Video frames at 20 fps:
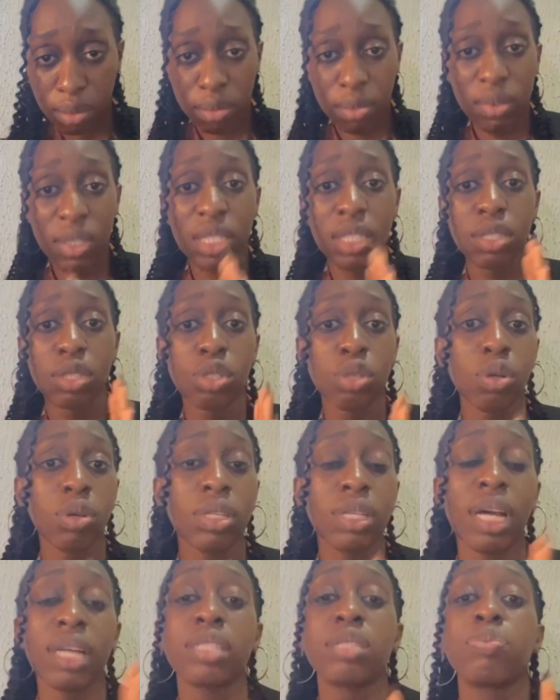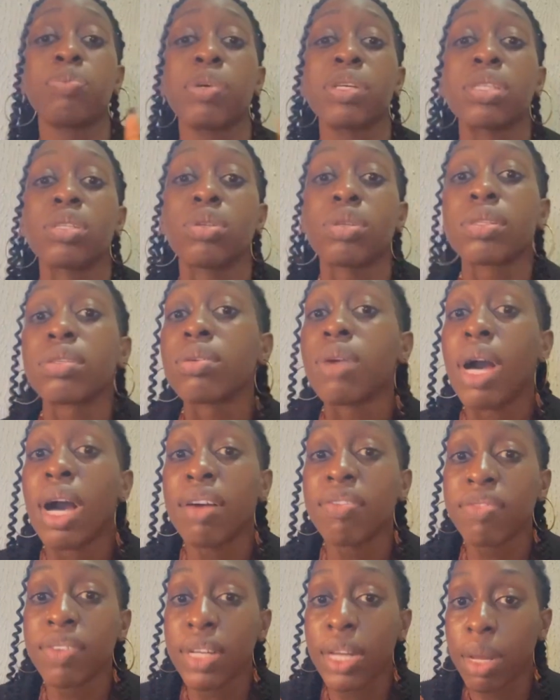it's shown that the person doesn't
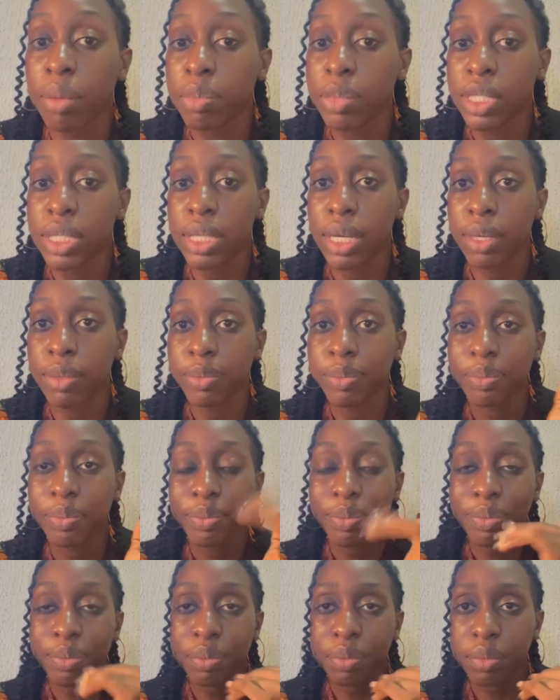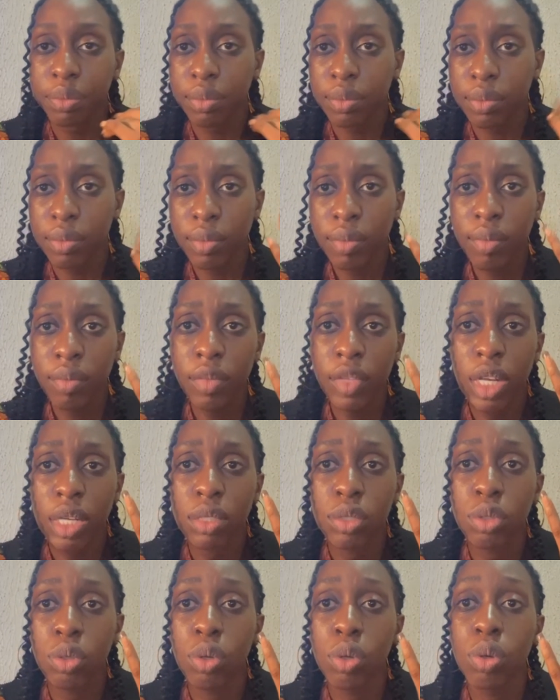have chlamydia.
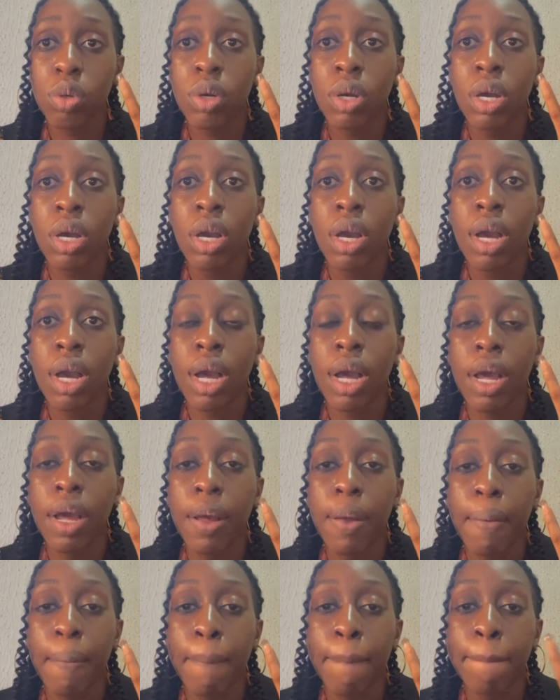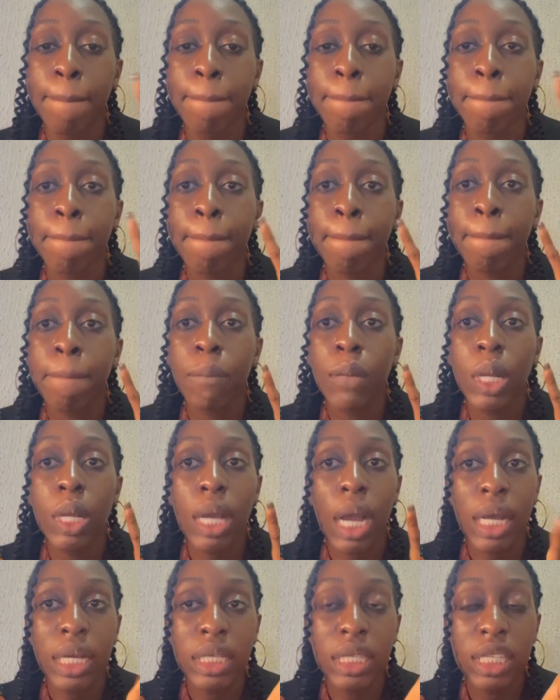So we
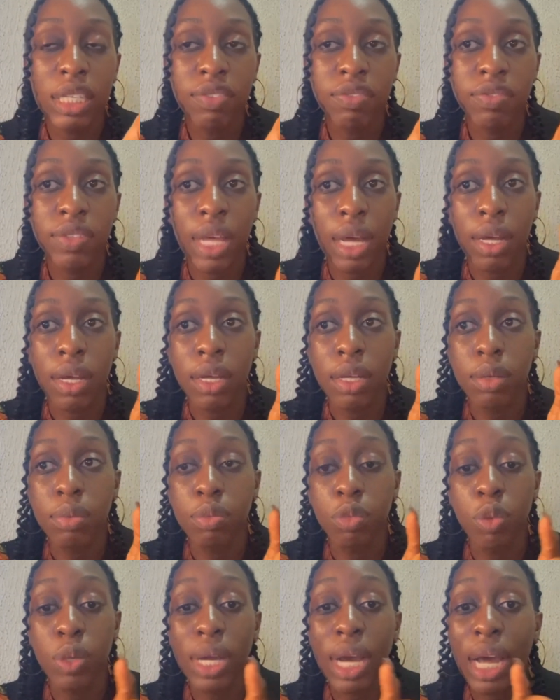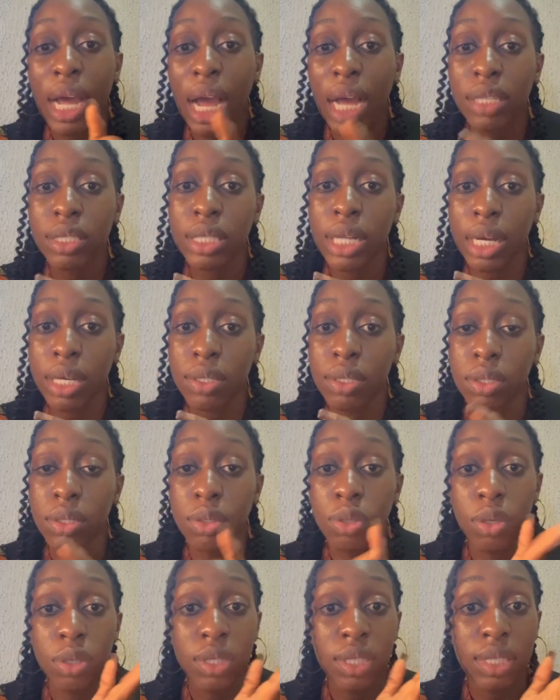can add
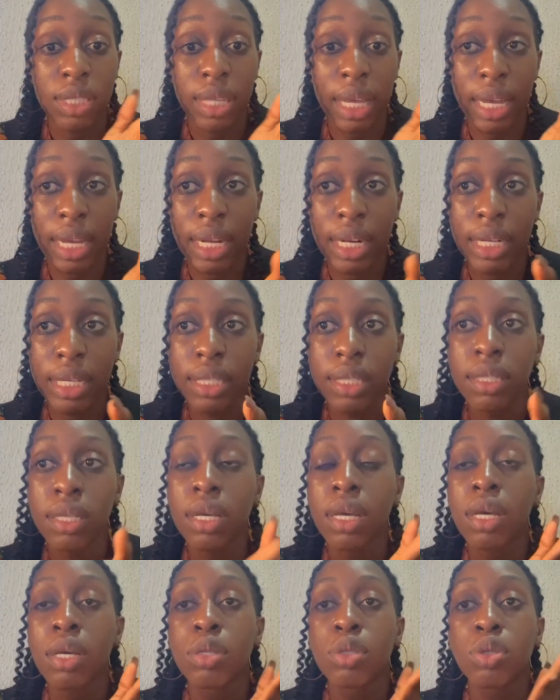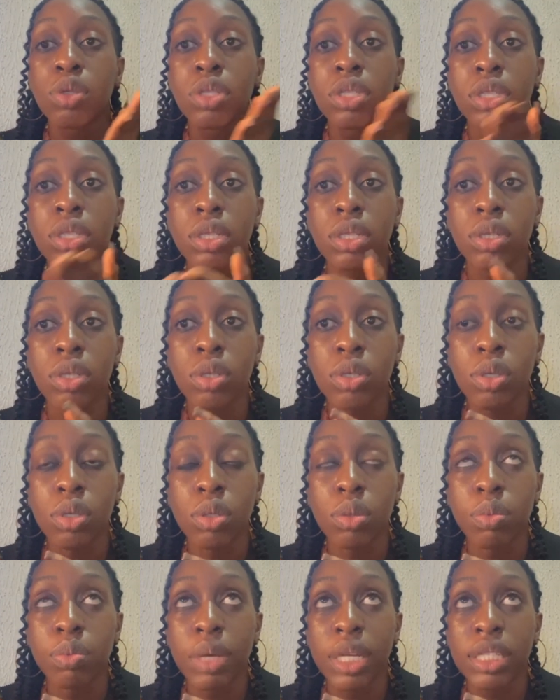doxycycline to the
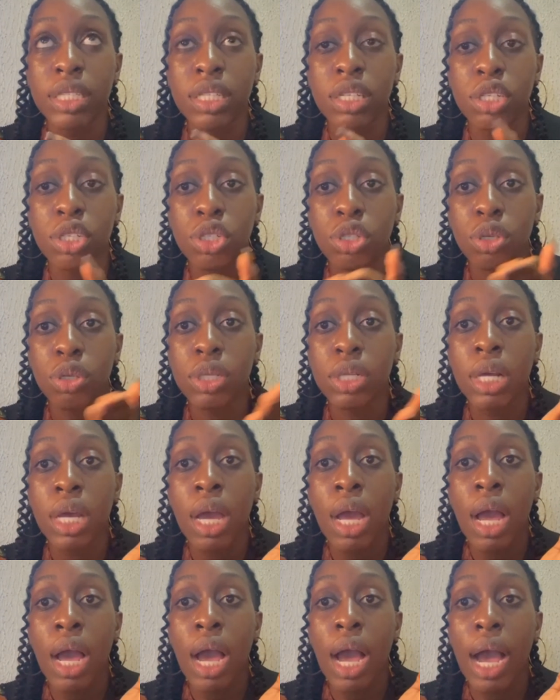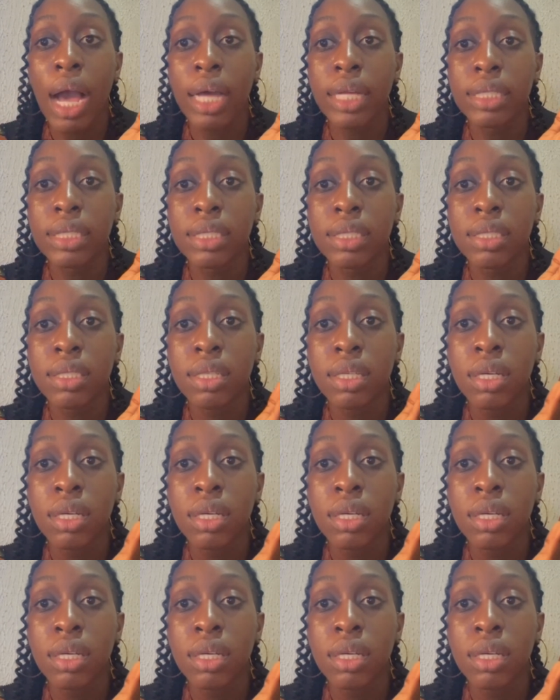medication, and